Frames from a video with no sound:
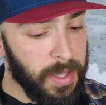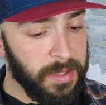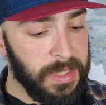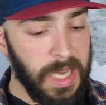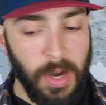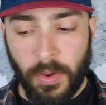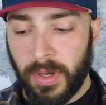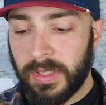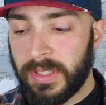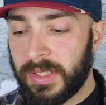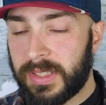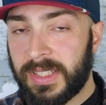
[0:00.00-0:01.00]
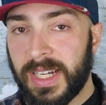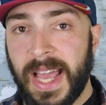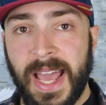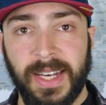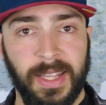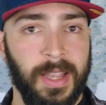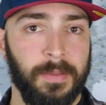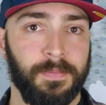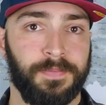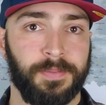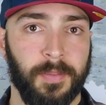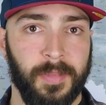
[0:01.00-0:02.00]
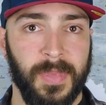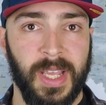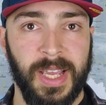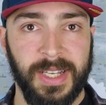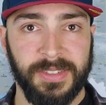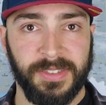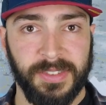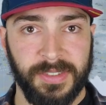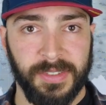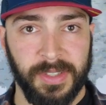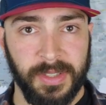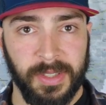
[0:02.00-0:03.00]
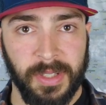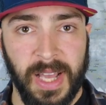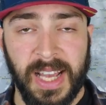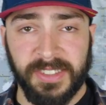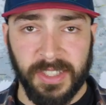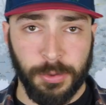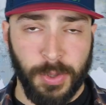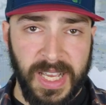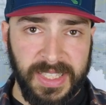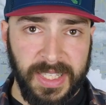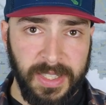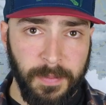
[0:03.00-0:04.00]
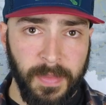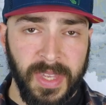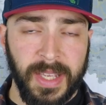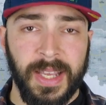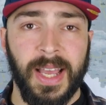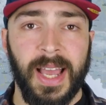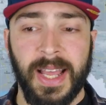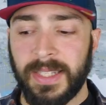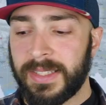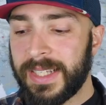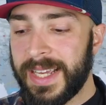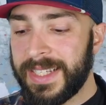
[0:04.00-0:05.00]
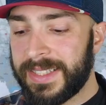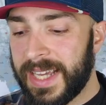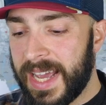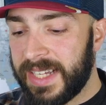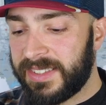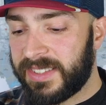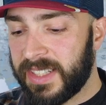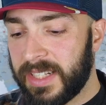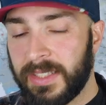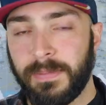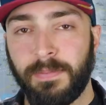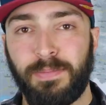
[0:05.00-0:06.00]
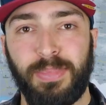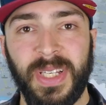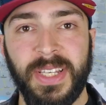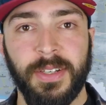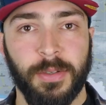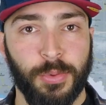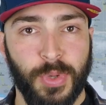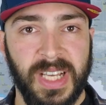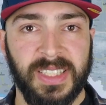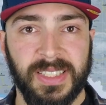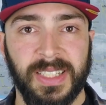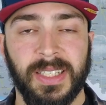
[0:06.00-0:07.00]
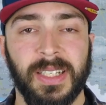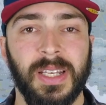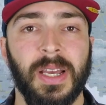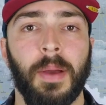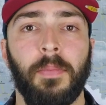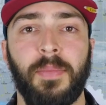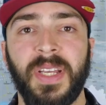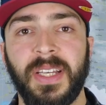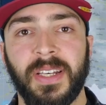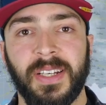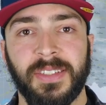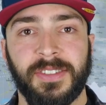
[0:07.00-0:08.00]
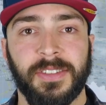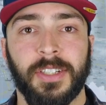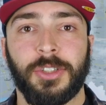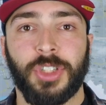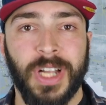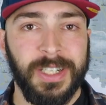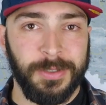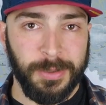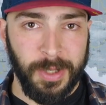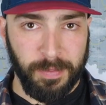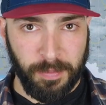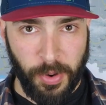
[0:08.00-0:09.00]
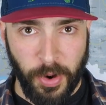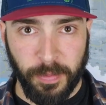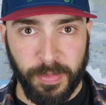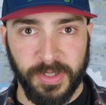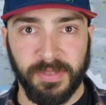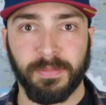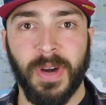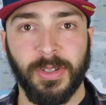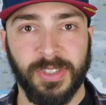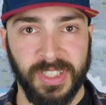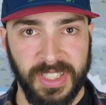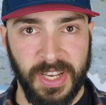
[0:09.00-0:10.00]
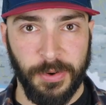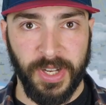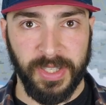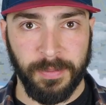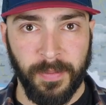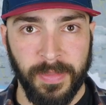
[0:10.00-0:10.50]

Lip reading: Now the handle has a rating, and it has a B rating. B is general purpose mountaineering.